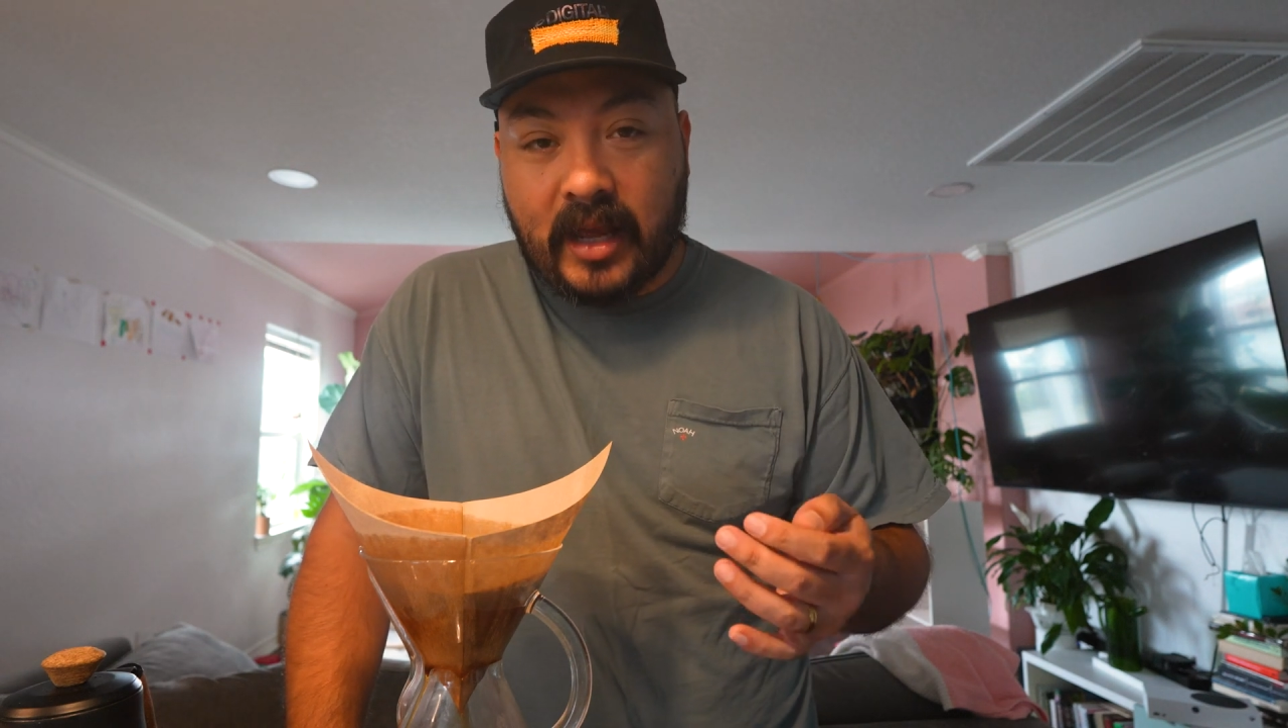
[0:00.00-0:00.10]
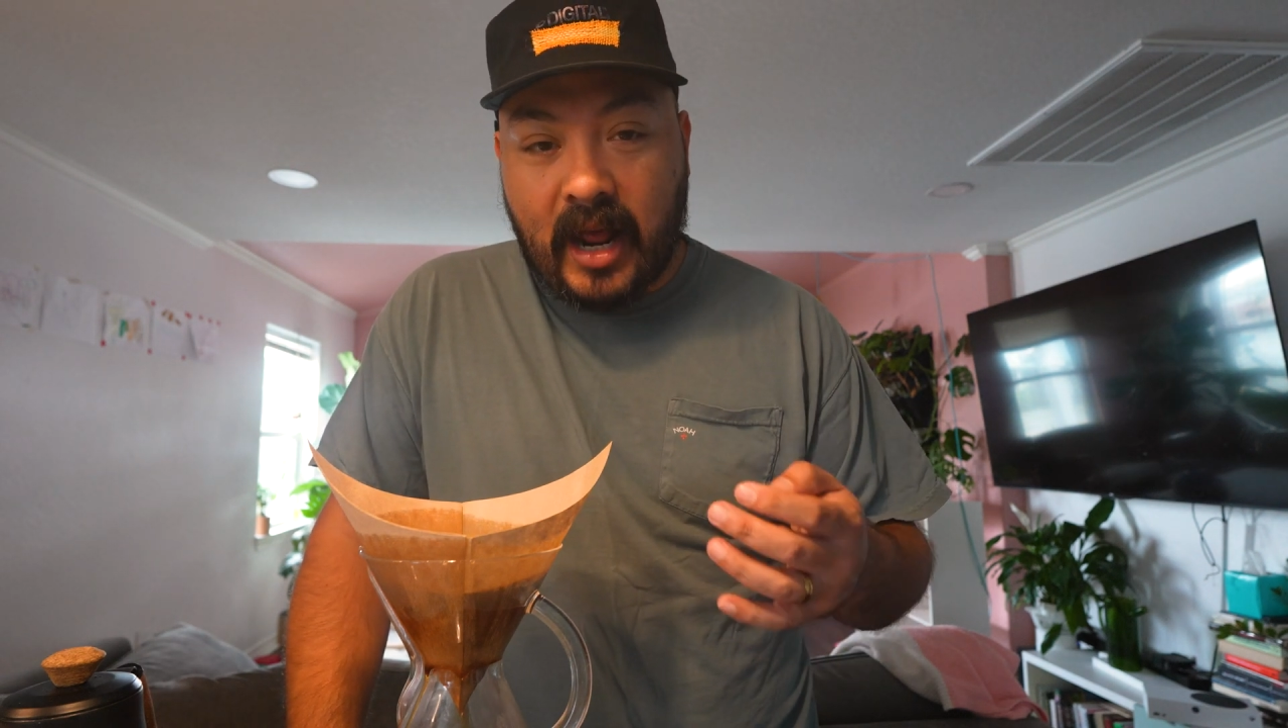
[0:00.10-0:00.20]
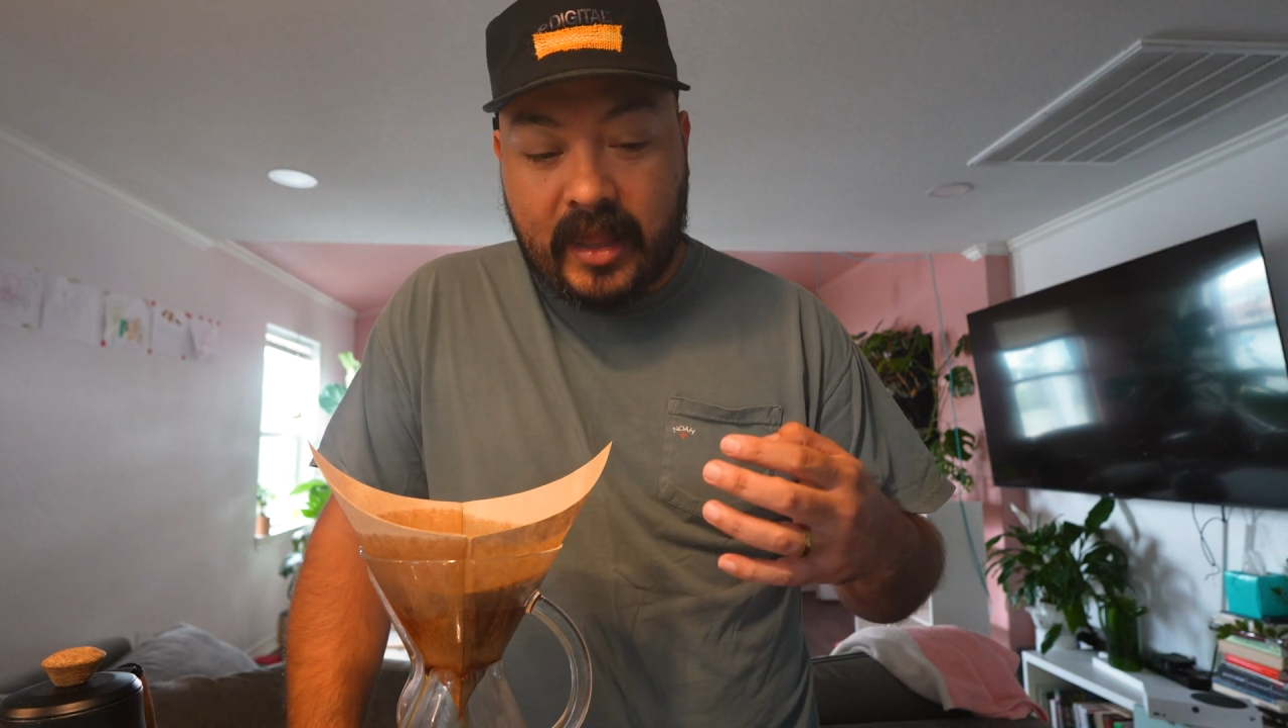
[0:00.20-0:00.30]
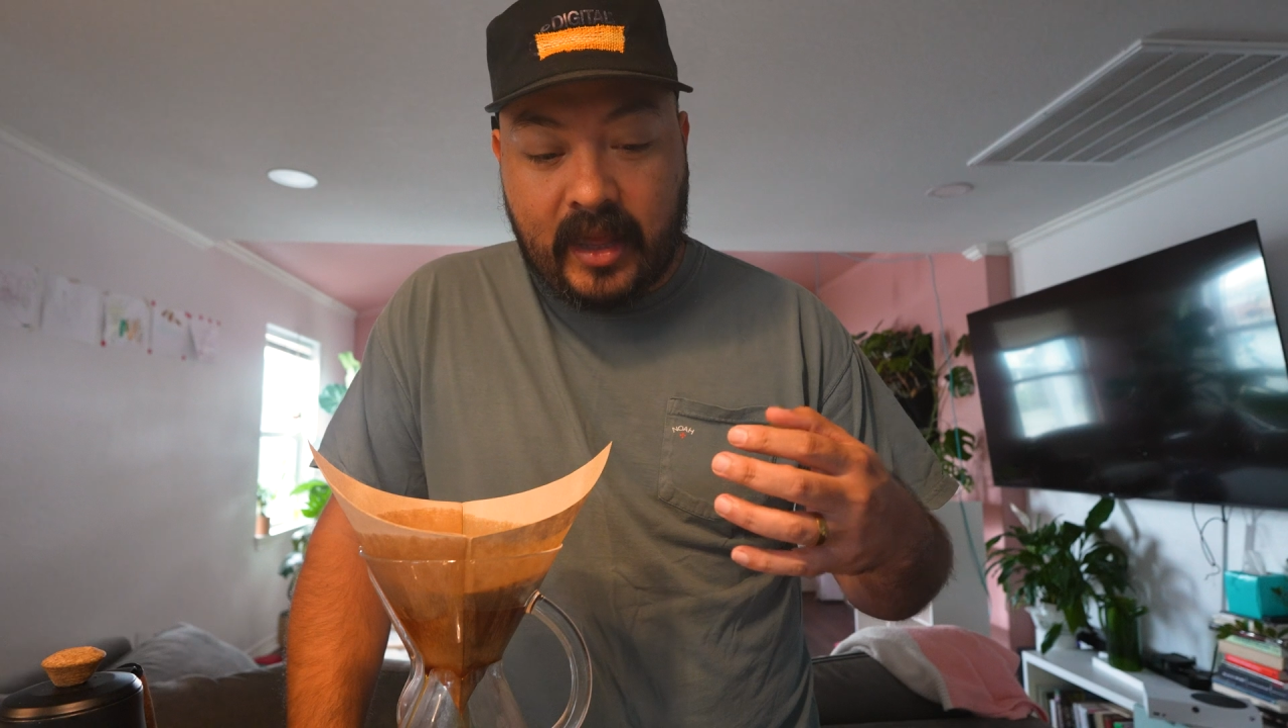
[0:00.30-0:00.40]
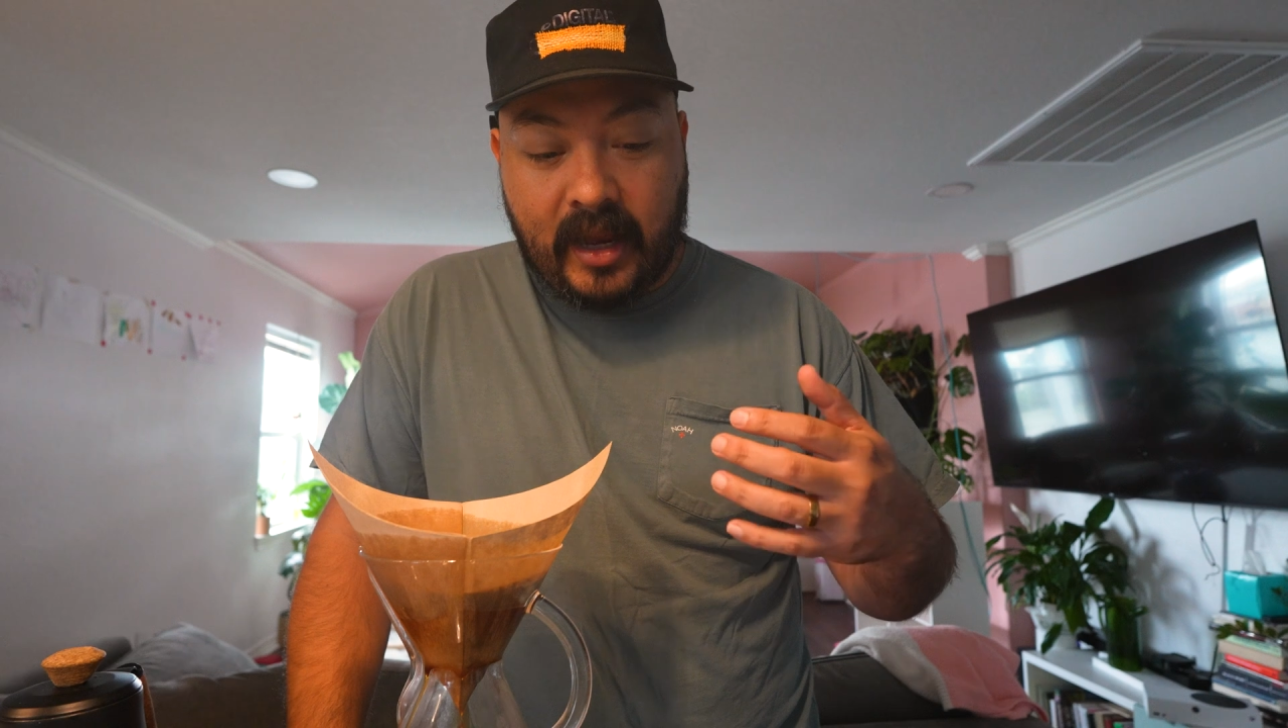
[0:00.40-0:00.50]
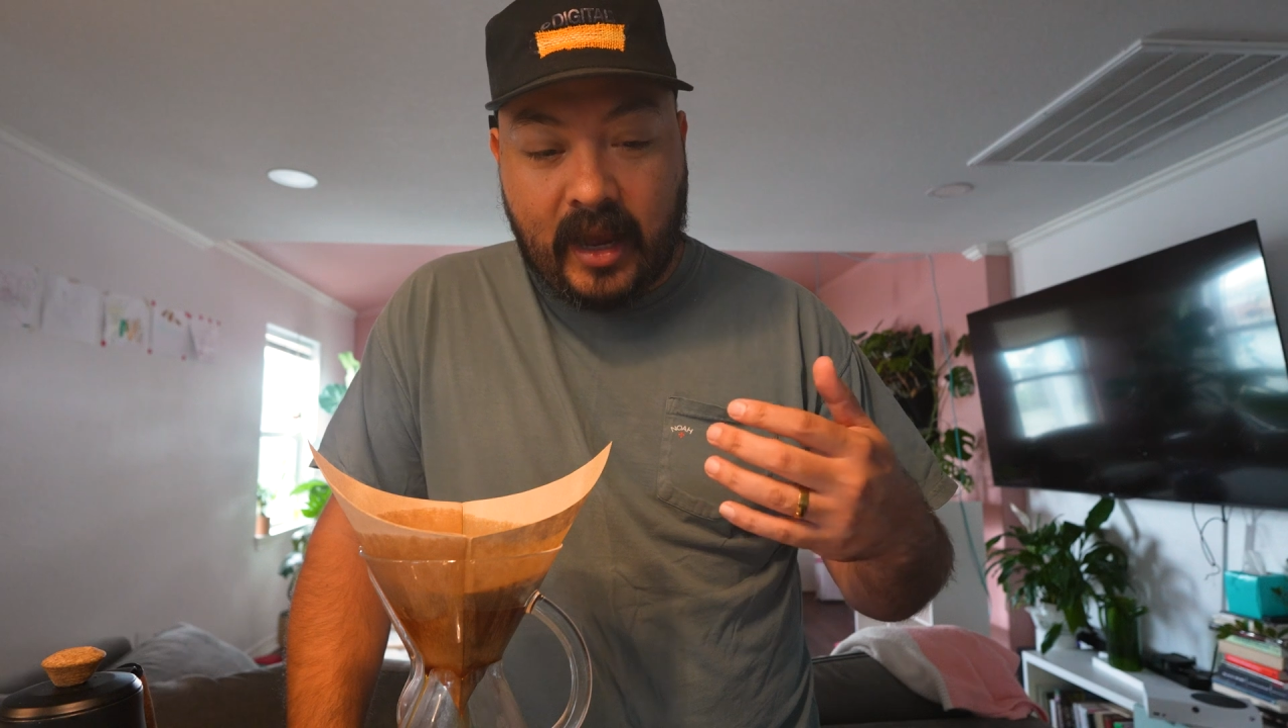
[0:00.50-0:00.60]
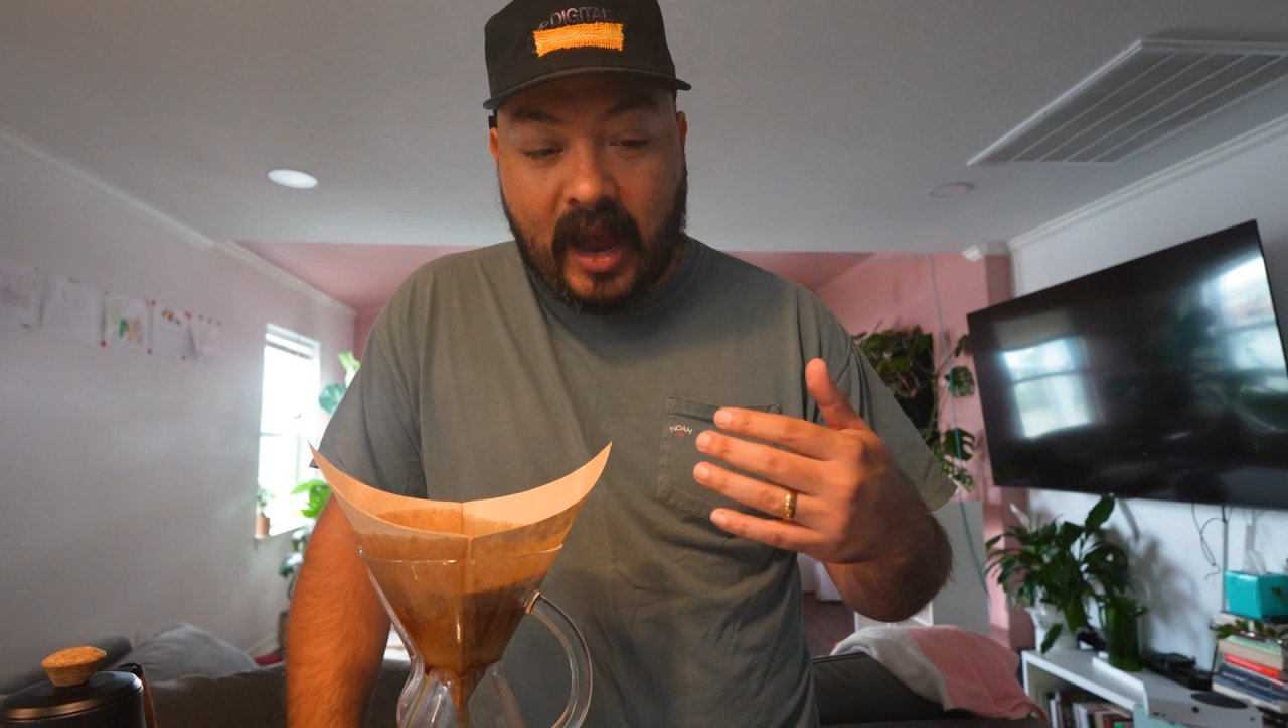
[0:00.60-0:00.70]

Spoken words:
and I think